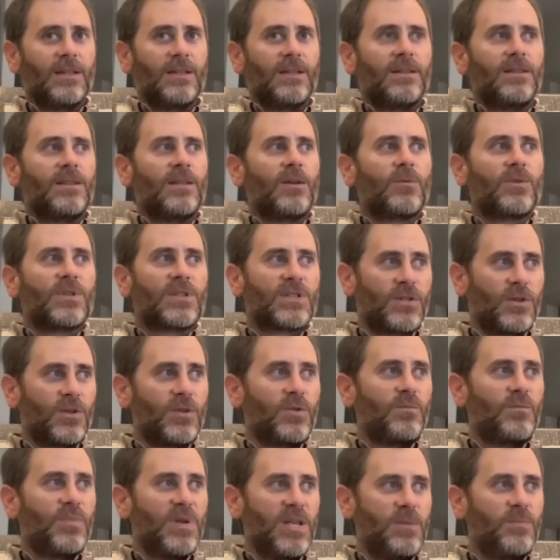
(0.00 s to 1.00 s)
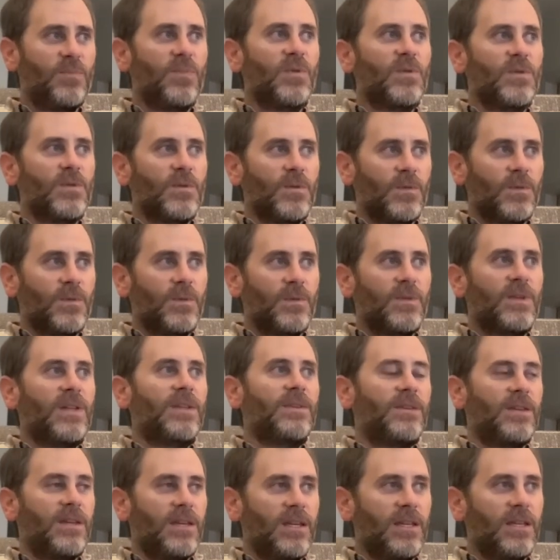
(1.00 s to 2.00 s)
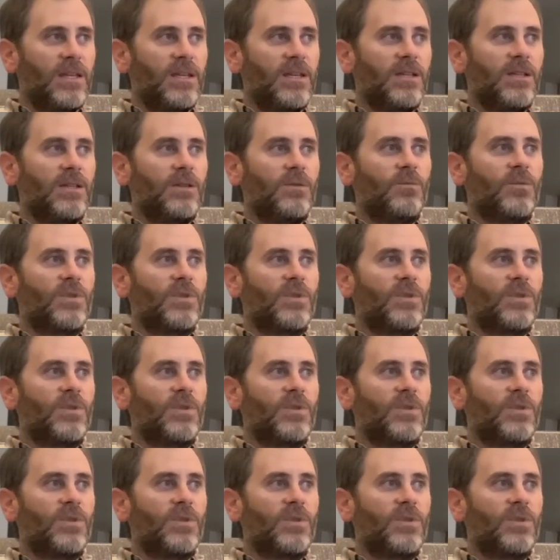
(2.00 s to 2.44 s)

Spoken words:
there were certain people that they